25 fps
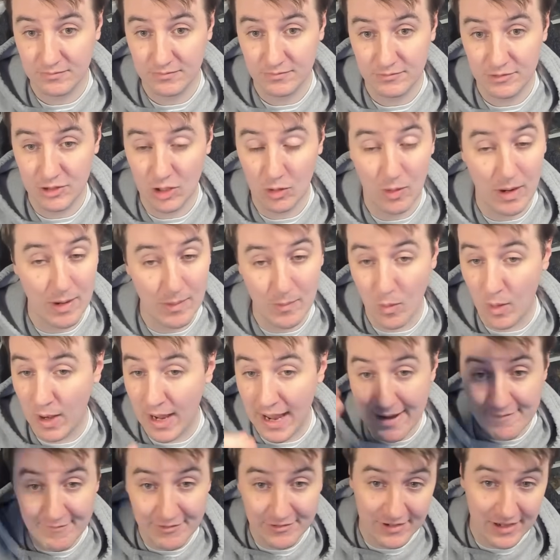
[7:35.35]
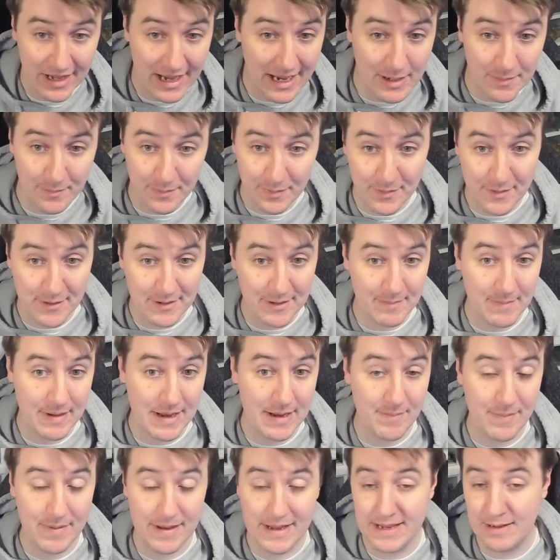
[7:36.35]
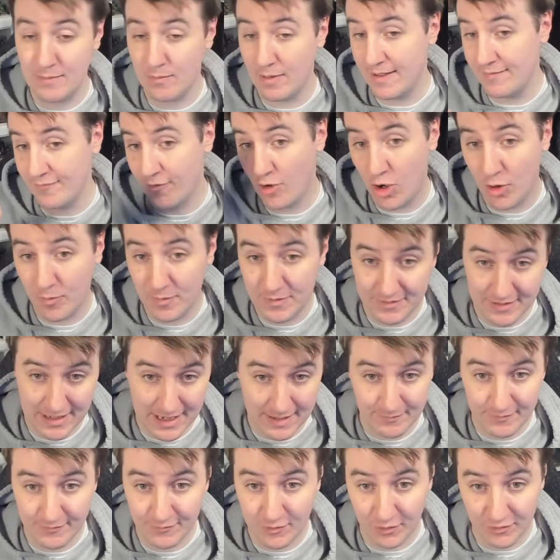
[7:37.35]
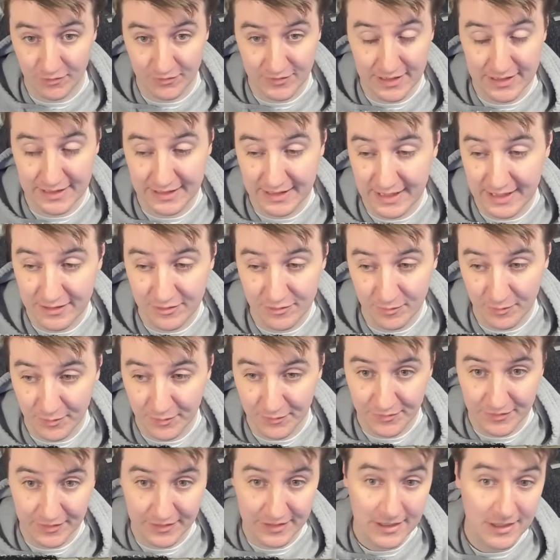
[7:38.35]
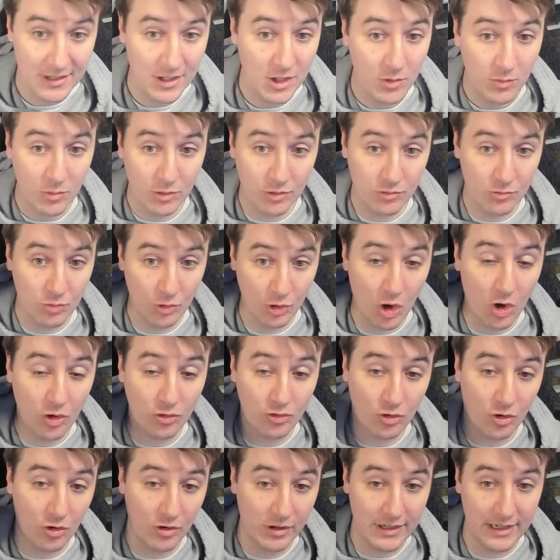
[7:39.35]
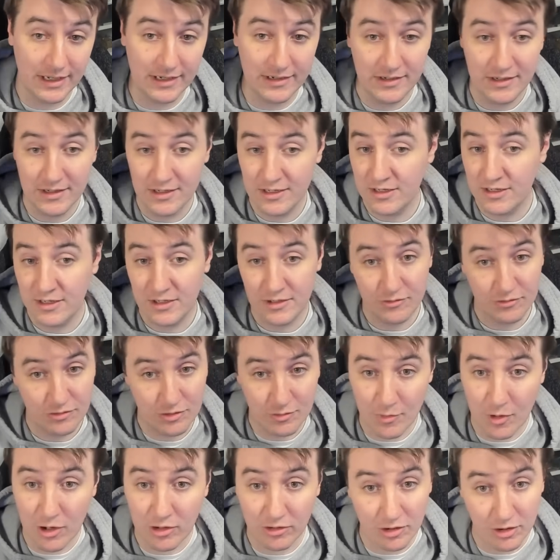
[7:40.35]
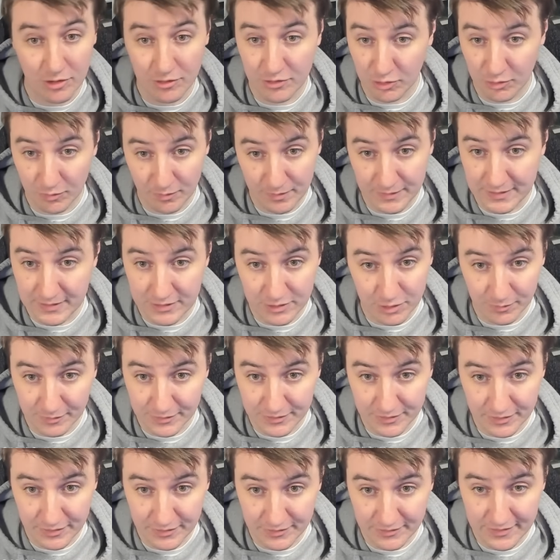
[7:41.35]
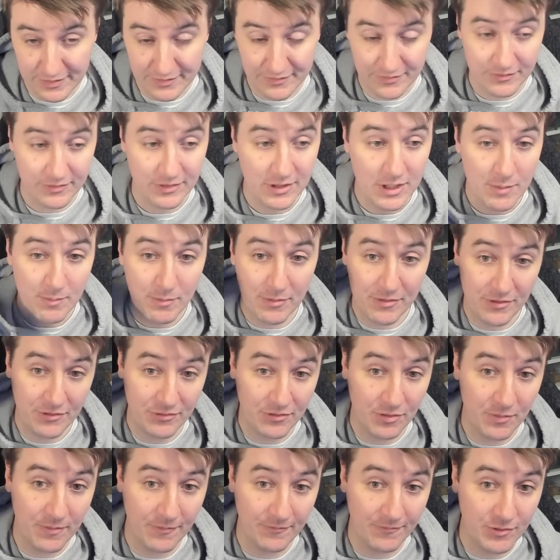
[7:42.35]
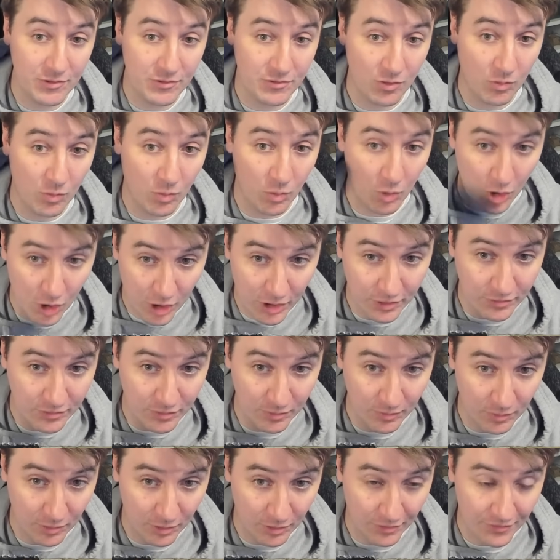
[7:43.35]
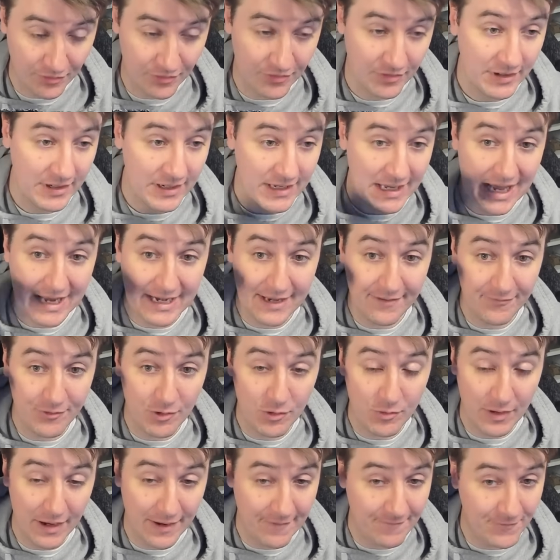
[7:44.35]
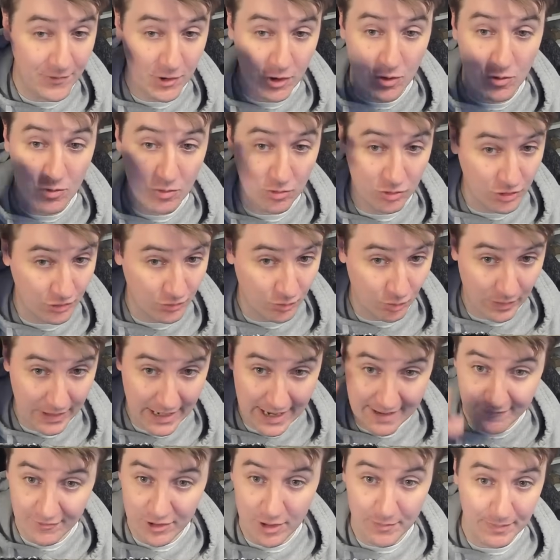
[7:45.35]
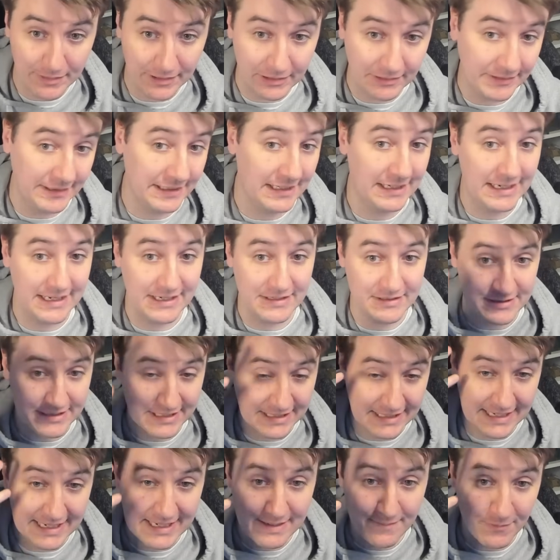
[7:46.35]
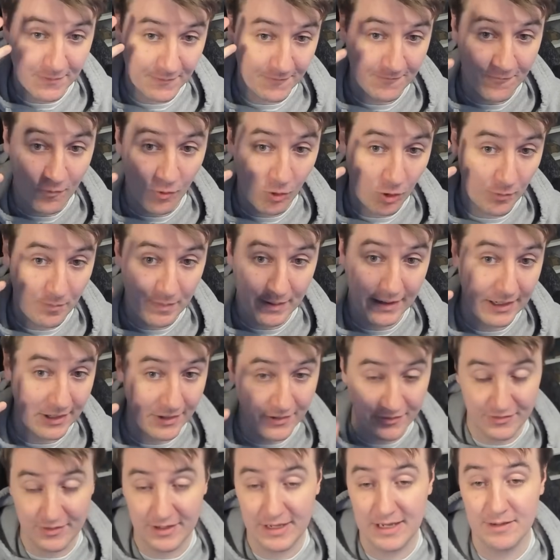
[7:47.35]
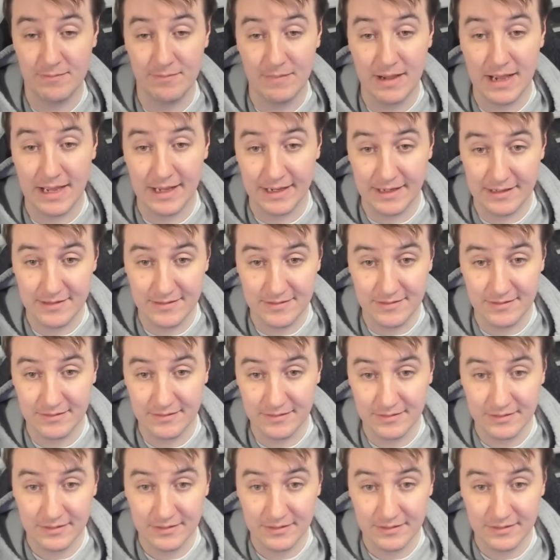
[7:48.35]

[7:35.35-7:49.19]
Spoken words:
You know, whatever time period it may be, whatever hobby time you've got to dedicate towards it. We're not talking tomorrow you'll be doing this, but this is something for you to work towards. And if you just, whenever you're building a list, you keep the 4 pillars in mind,